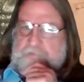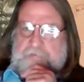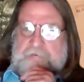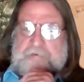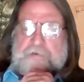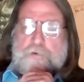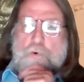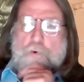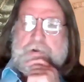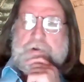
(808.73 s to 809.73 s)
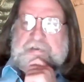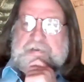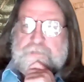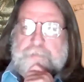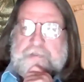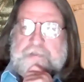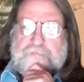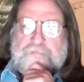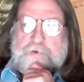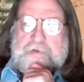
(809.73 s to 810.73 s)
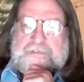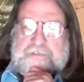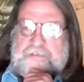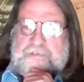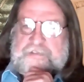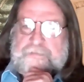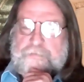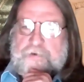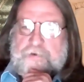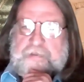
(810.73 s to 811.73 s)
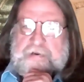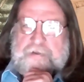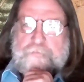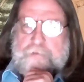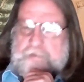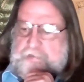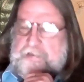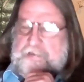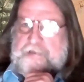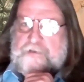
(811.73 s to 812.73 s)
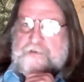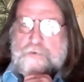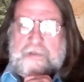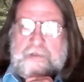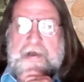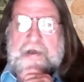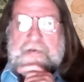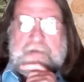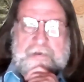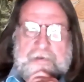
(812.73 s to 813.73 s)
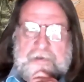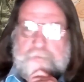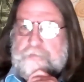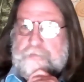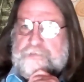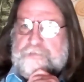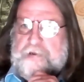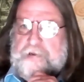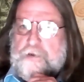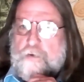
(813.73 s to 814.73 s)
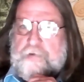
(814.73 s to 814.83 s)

an inordinately expensive book. It's a book that I really enjoy a lot, published by